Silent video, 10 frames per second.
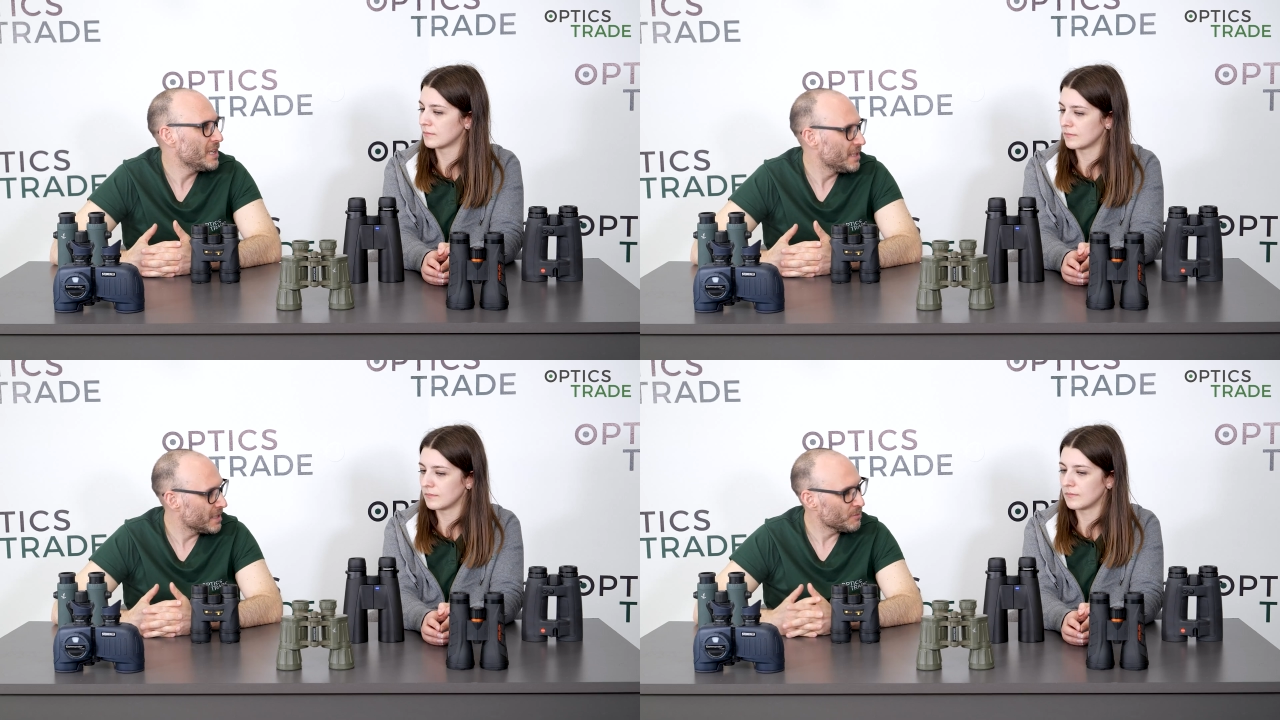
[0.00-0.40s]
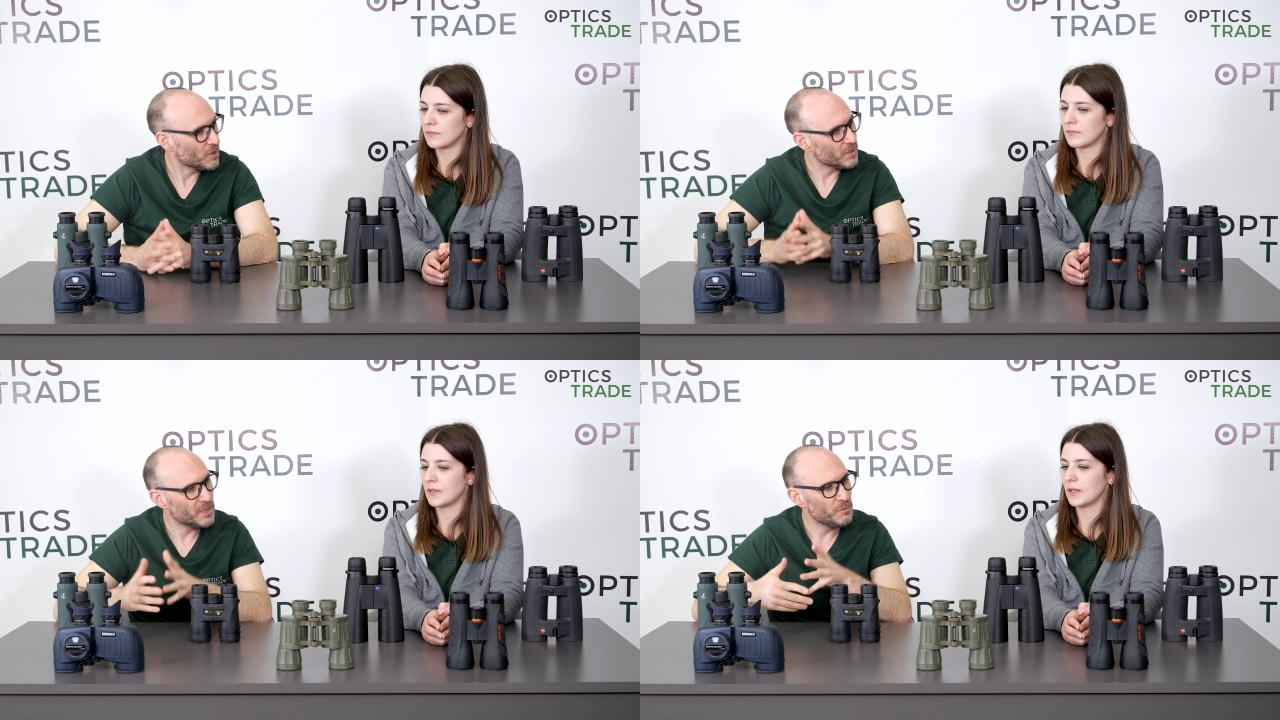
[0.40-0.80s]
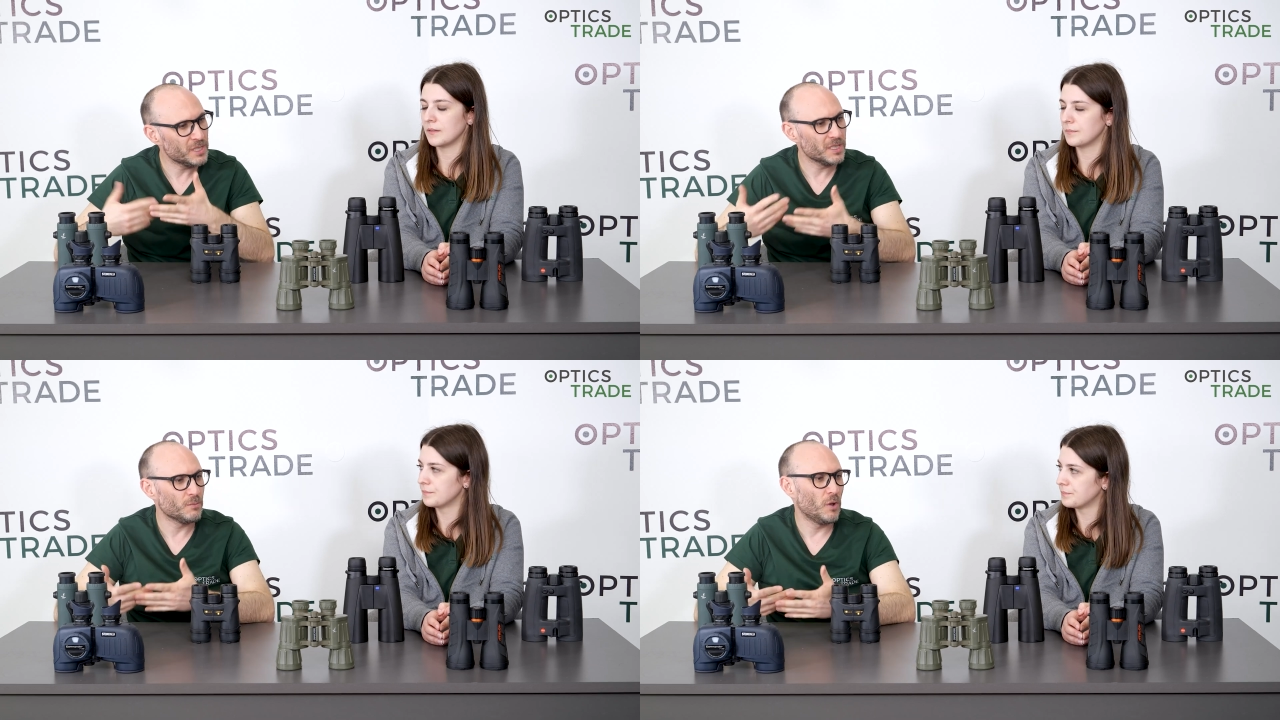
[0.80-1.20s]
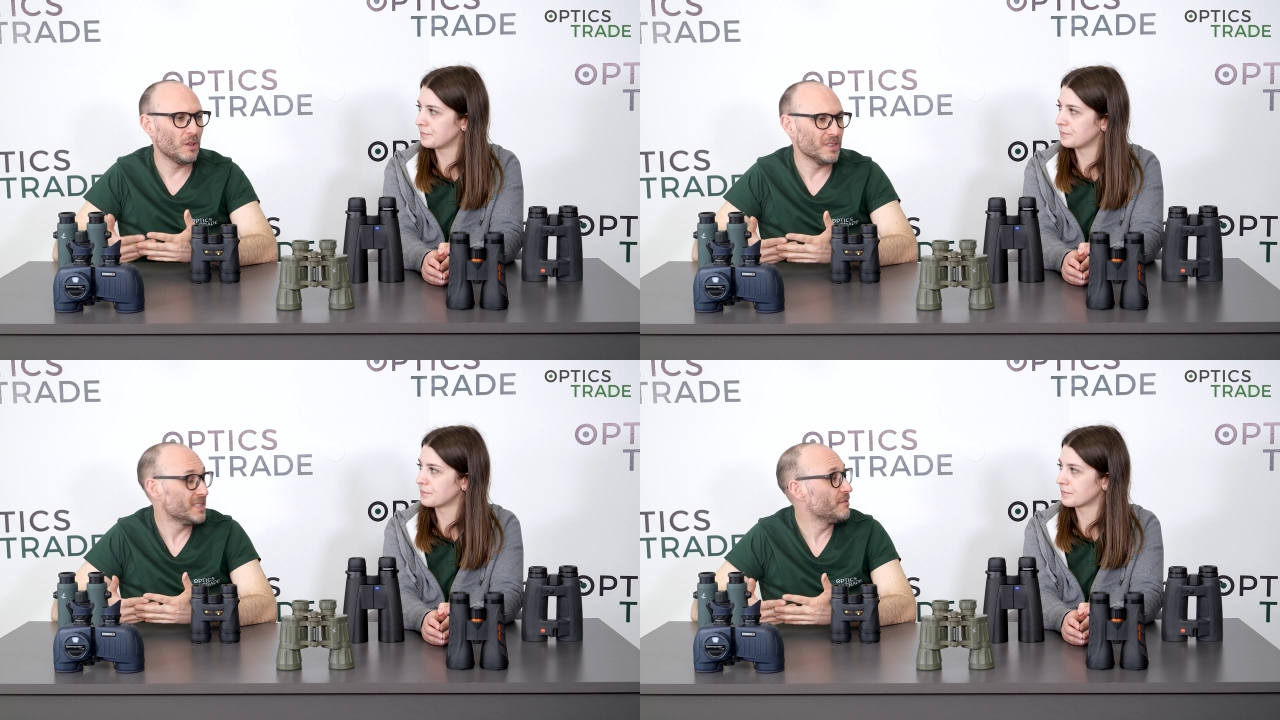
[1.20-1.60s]
Speaker 1: anything because their yeah. business model
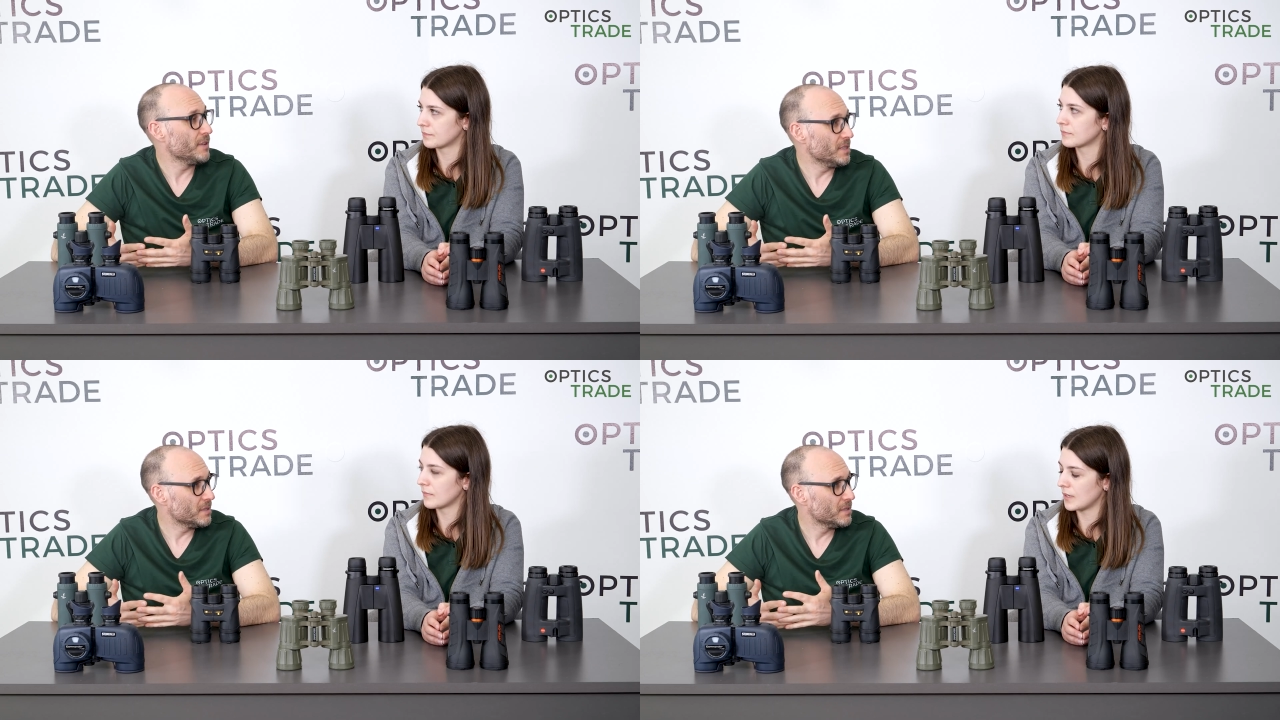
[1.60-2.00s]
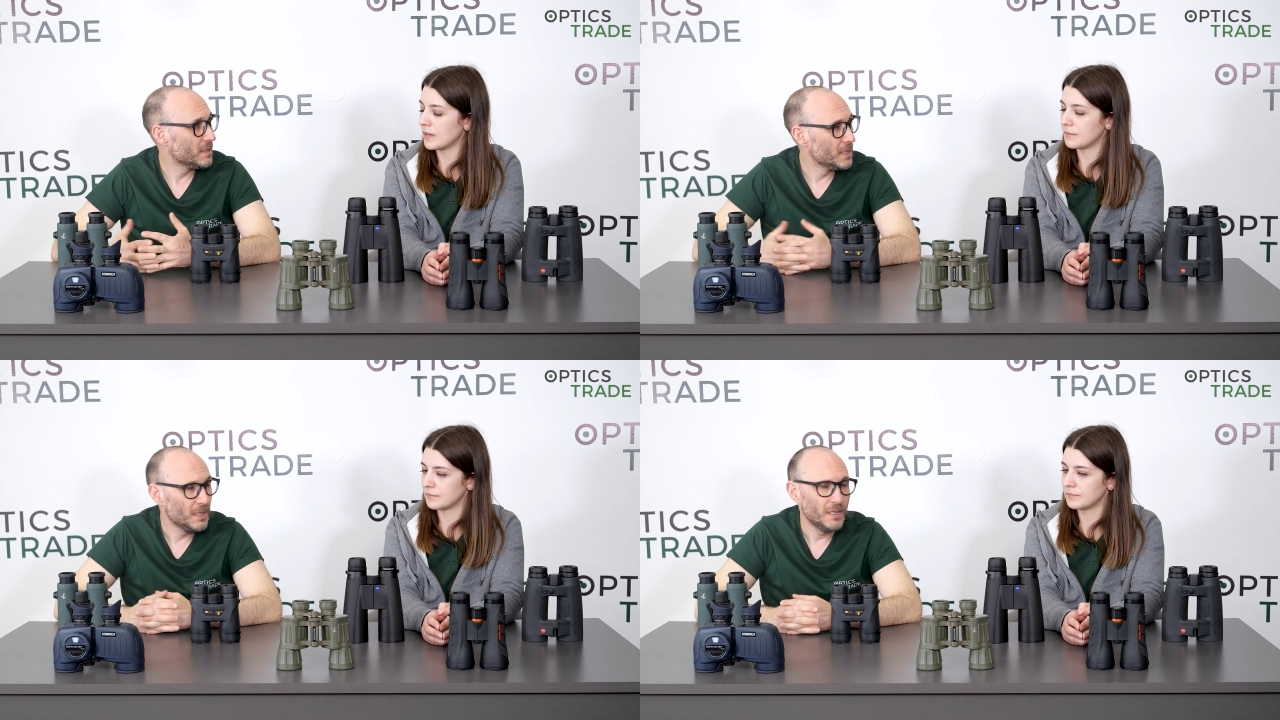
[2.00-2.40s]
is different. Yeah.